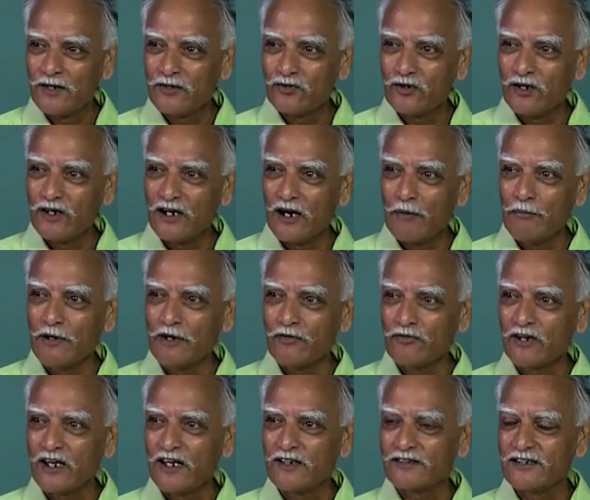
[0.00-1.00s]
So in number
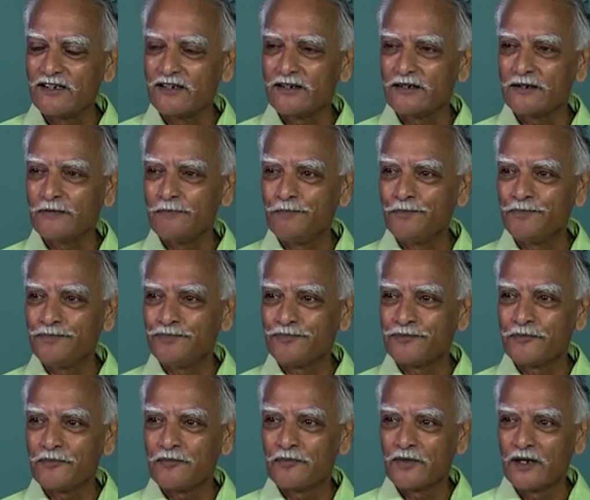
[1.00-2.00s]
of cases,
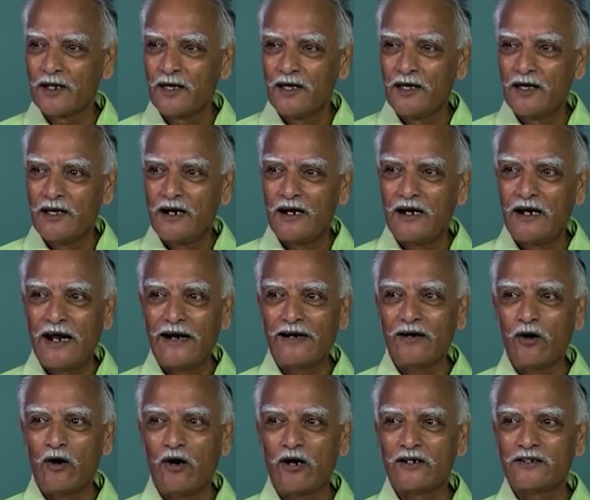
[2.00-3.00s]

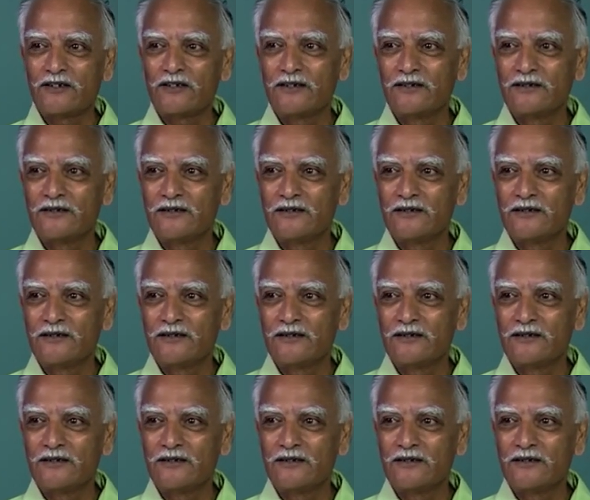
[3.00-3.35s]
landlords